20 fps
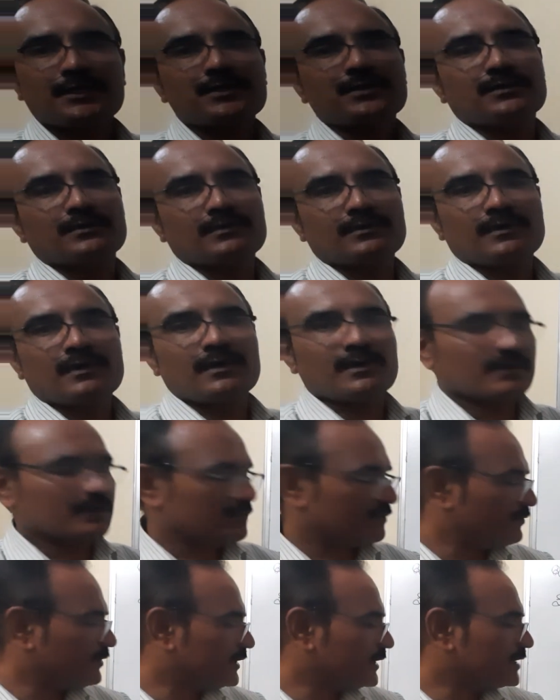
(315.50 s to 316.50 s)
Q.
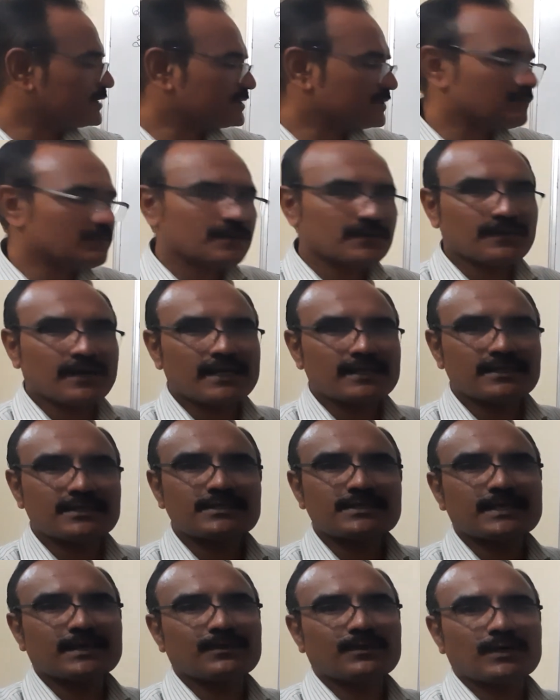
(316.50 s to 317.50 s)
We can simplify this
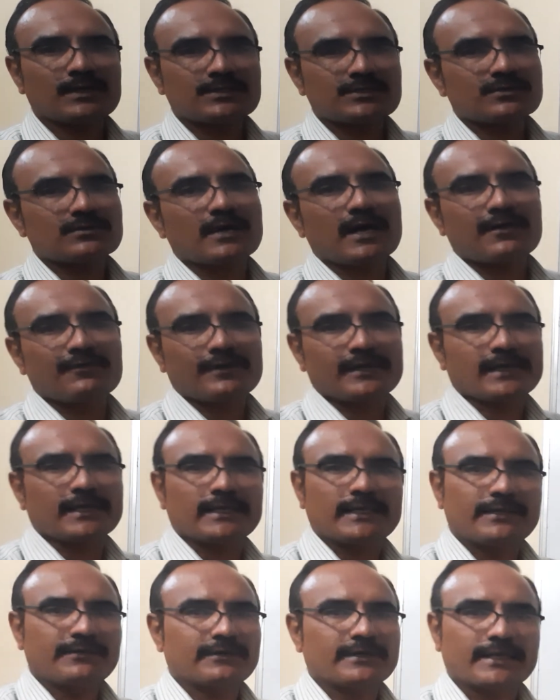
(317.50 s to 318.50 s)
term also, or we can
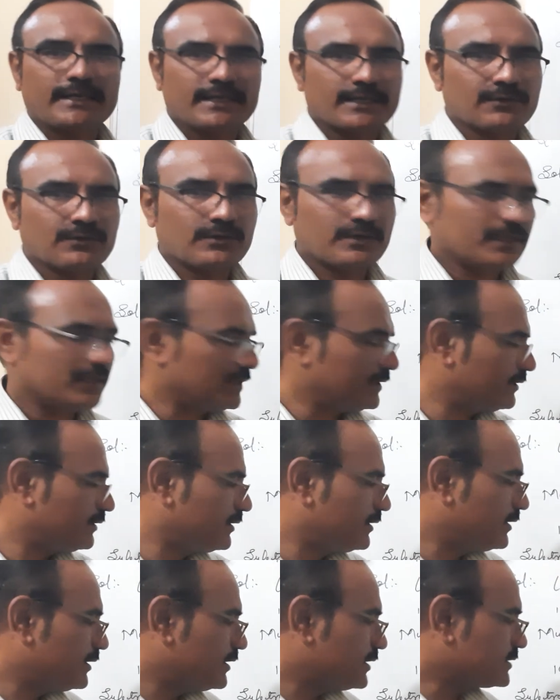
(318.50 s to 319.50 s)
leave it here only.
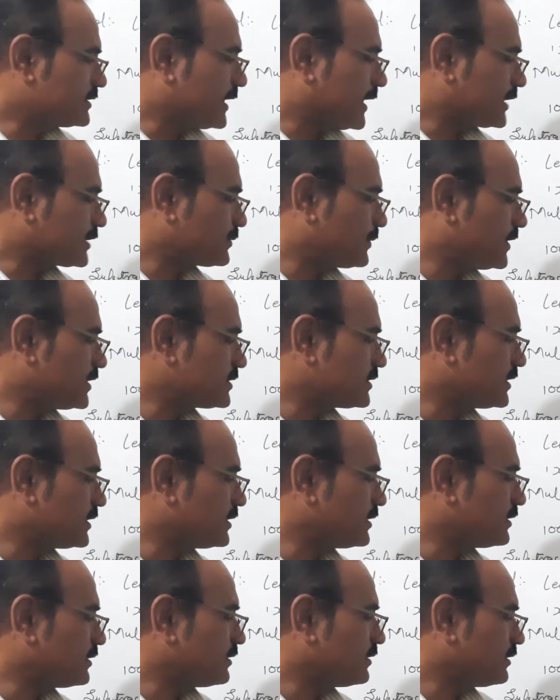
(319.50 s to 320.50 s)
It's the
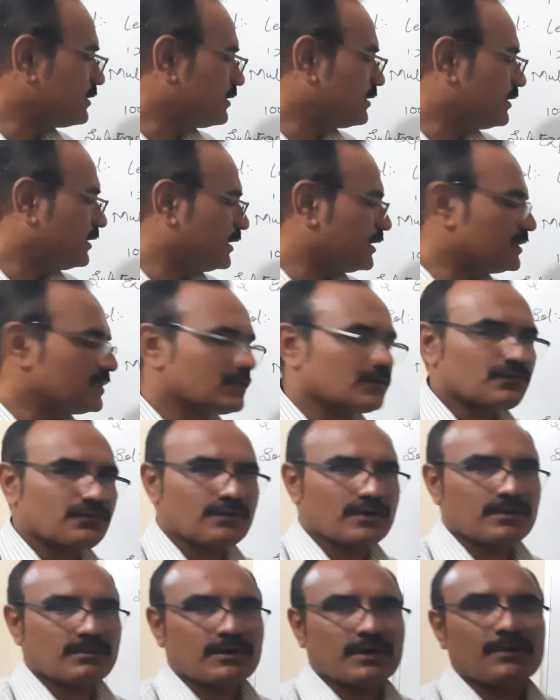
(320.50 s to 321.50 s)
expression in the
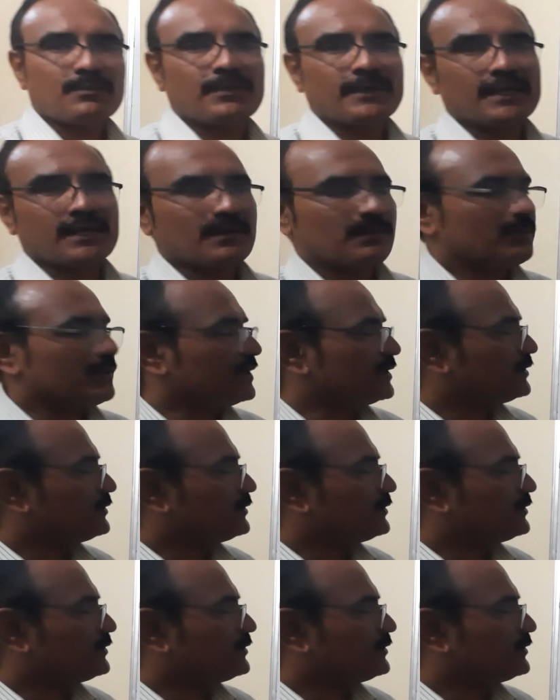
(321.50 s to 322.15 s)
form of P upon